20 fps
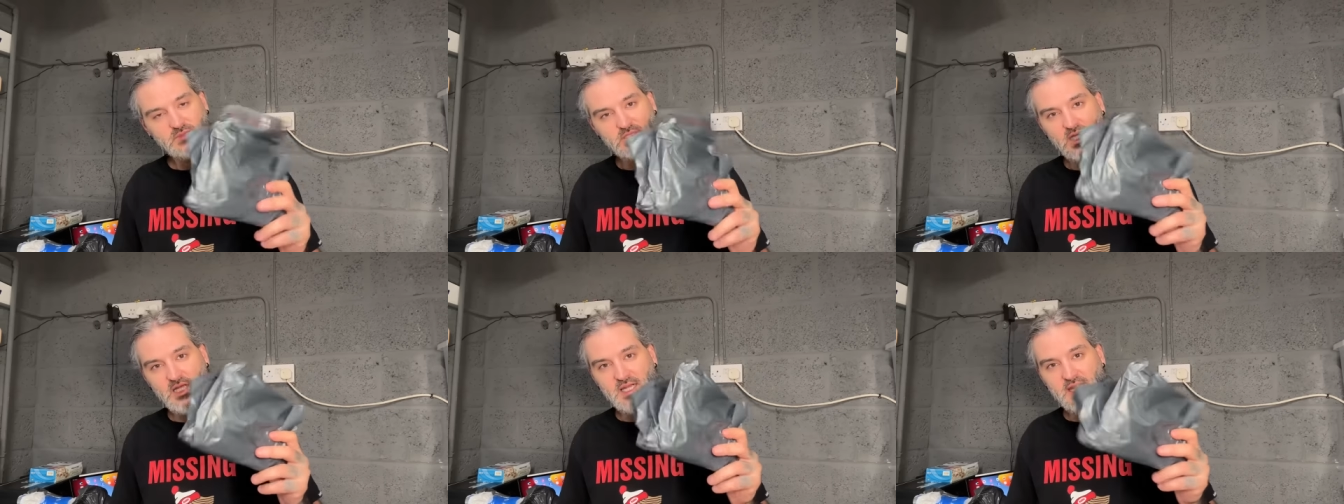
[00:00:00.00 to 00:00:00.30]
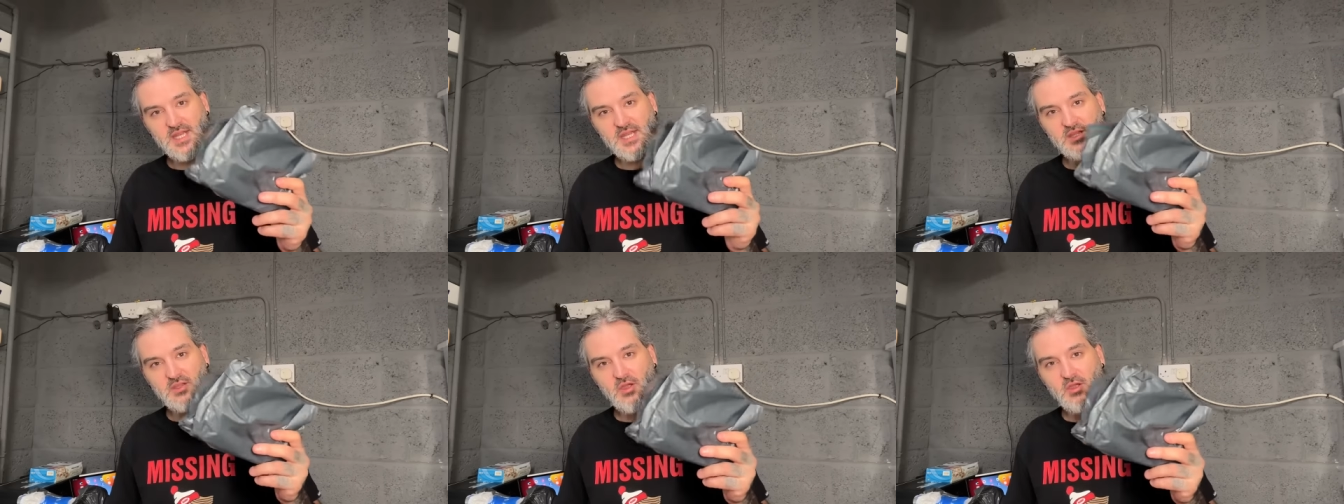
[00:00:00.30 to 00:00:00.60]
I let
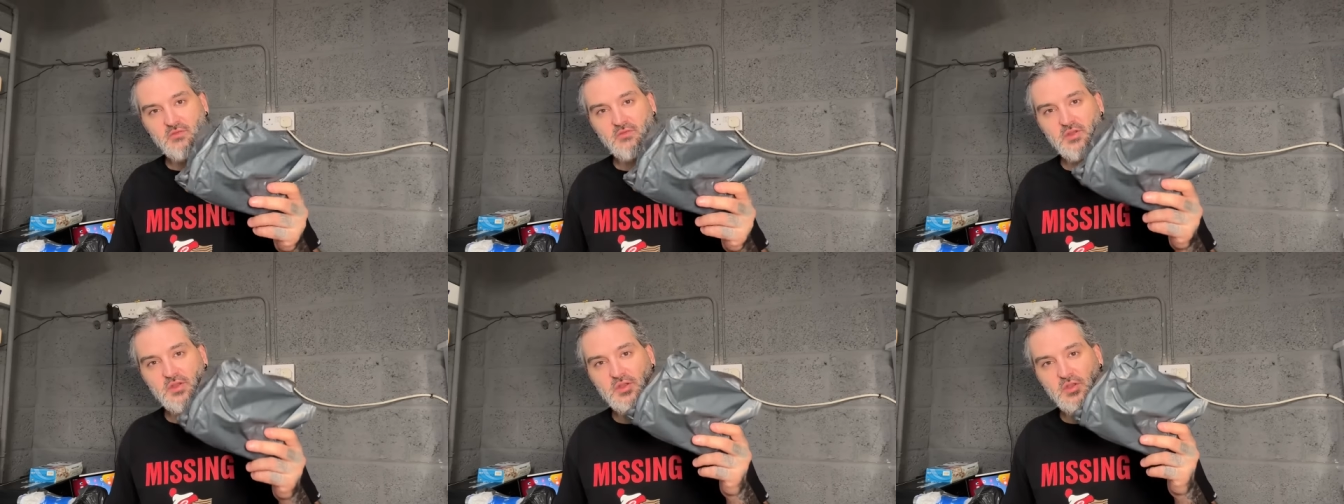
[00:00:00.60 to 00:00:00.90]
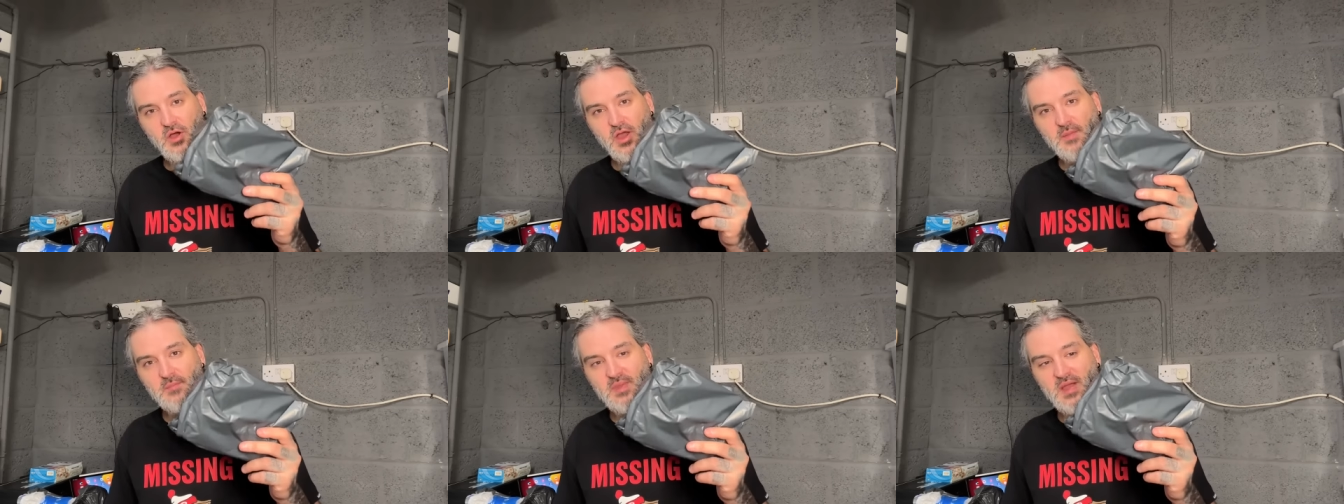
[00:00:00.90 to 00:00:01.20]
it go for
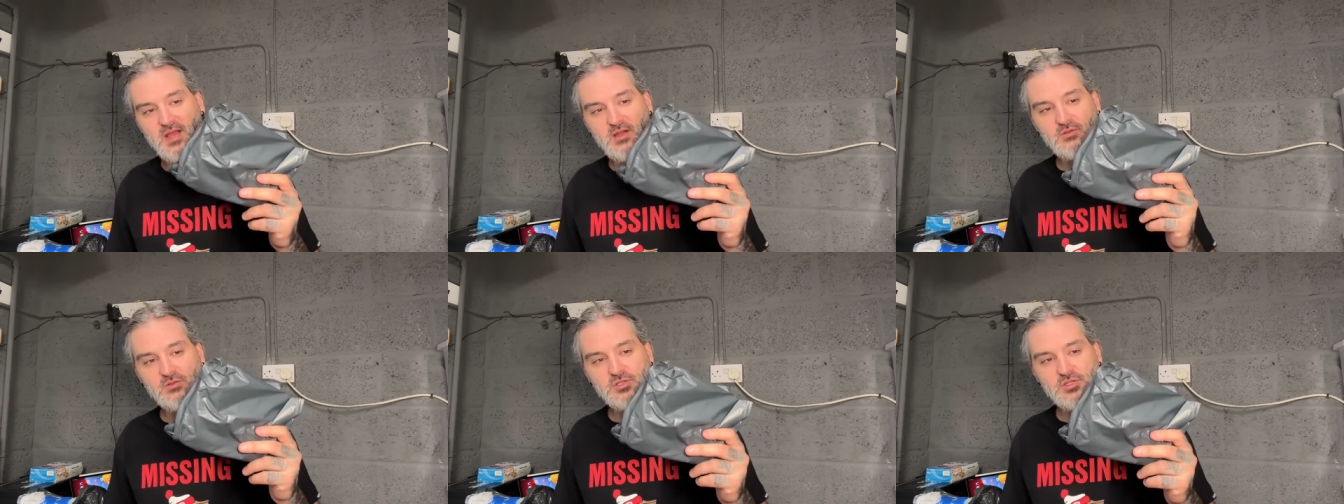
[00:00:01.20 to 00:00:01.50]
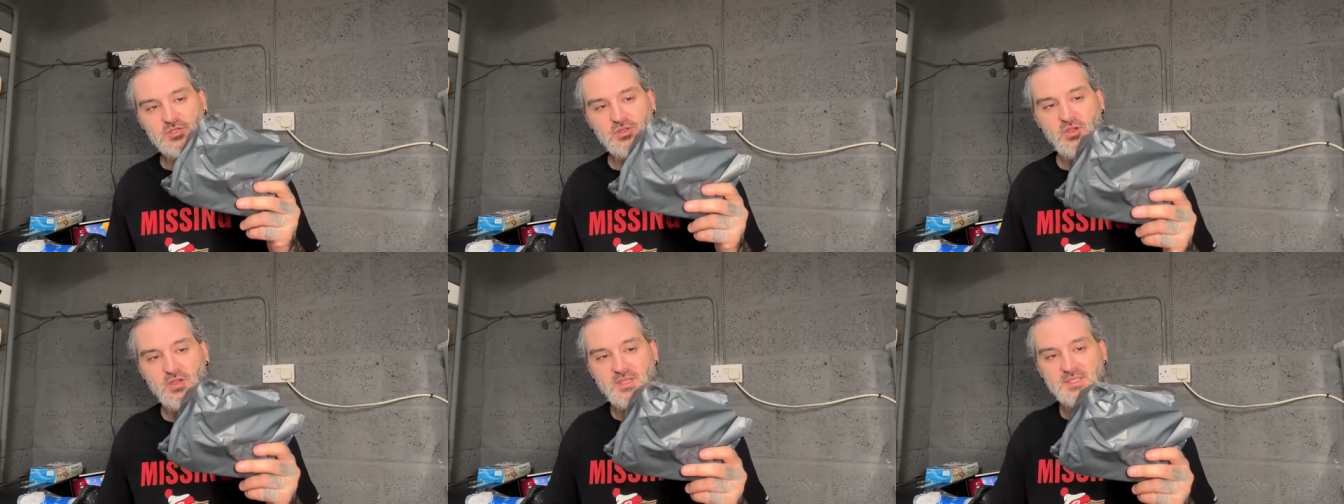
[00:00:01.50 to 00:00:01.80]

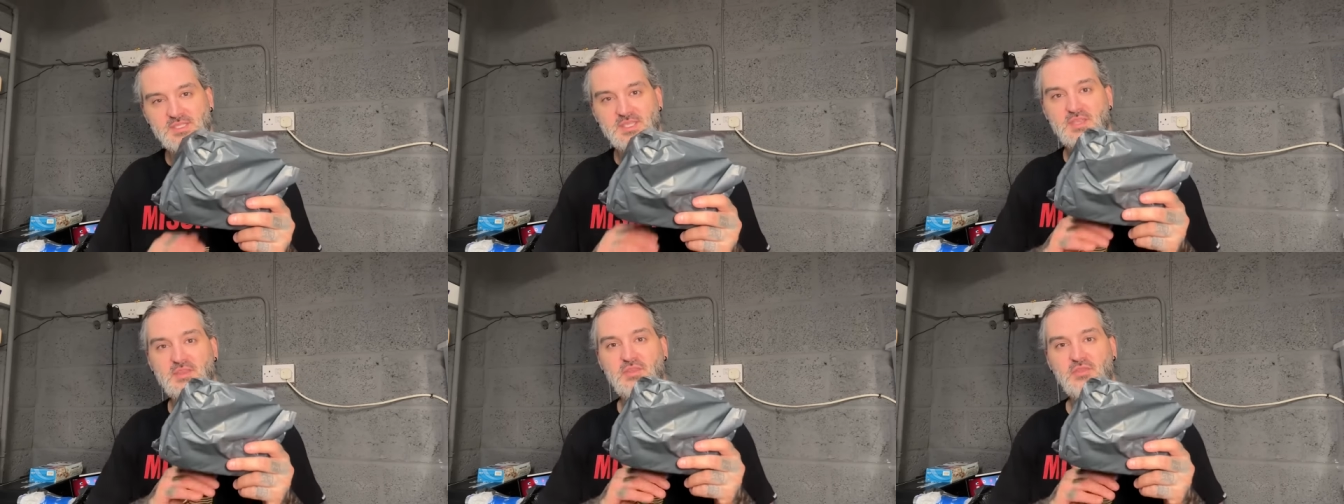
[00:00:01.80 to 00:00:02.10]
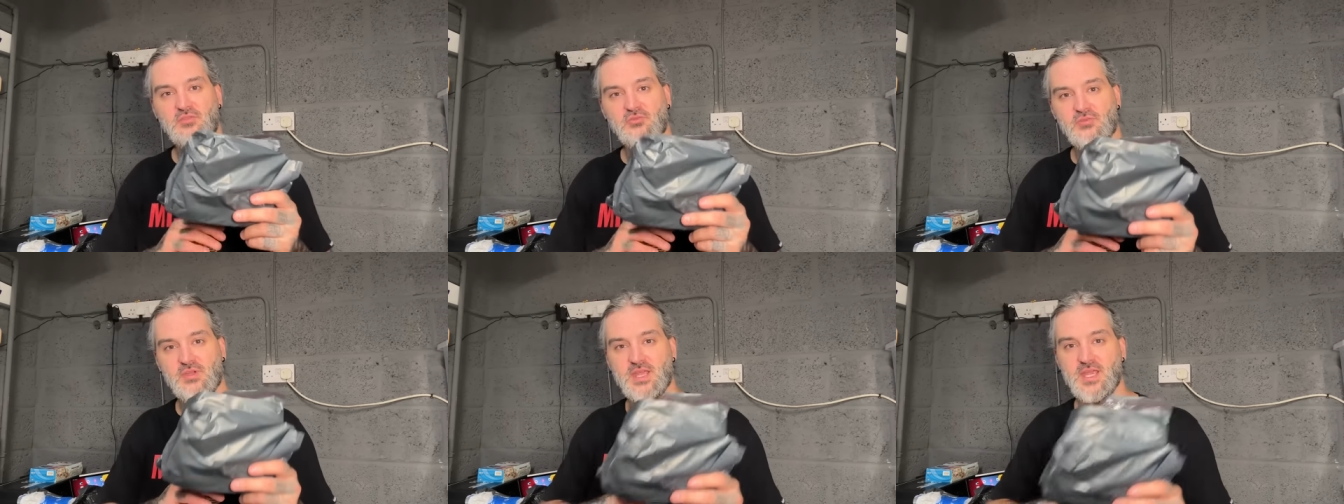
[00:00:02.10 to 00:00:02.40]

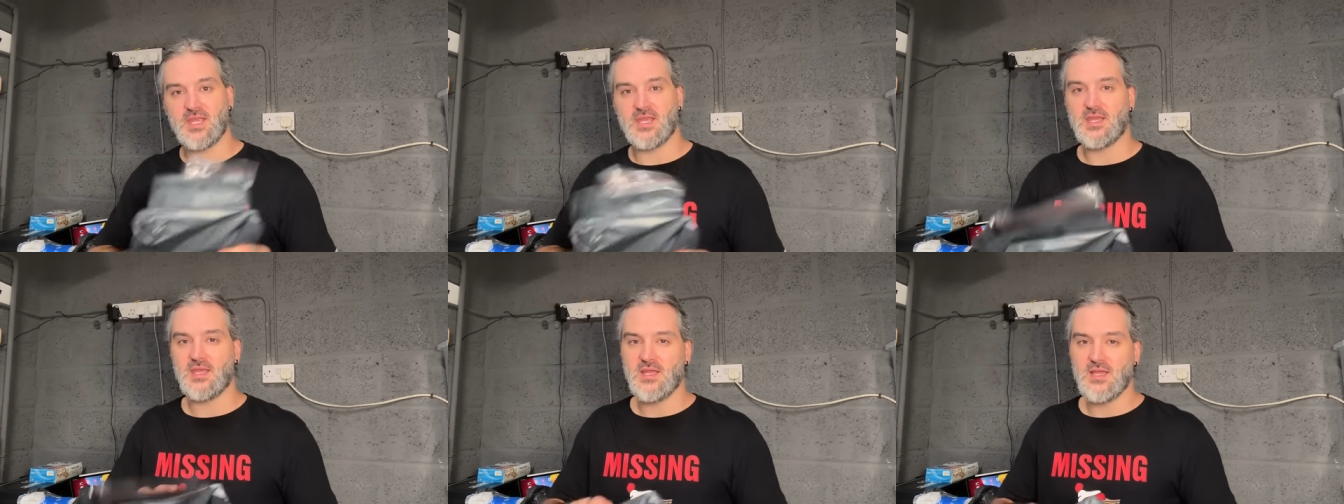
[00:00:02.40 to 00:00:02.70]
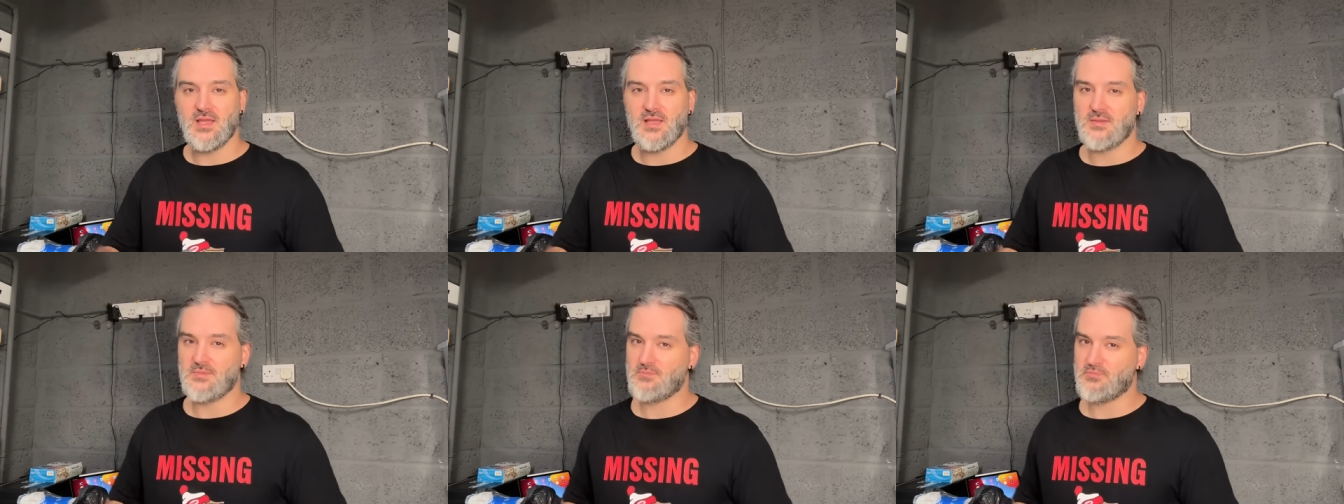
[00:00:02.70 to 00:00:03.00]

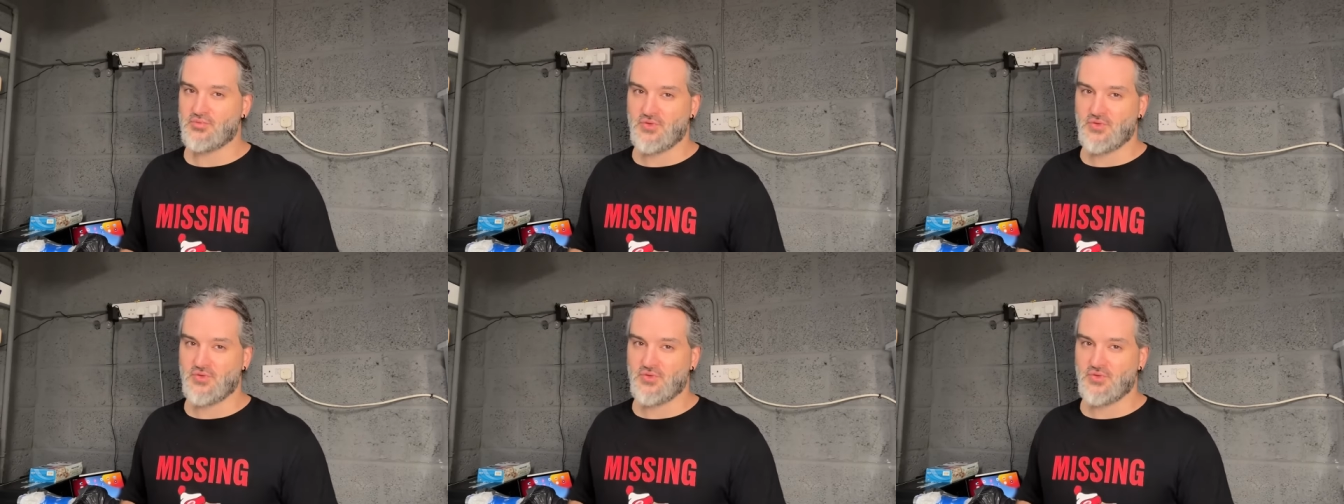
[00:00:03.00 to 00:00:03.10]
£9.93.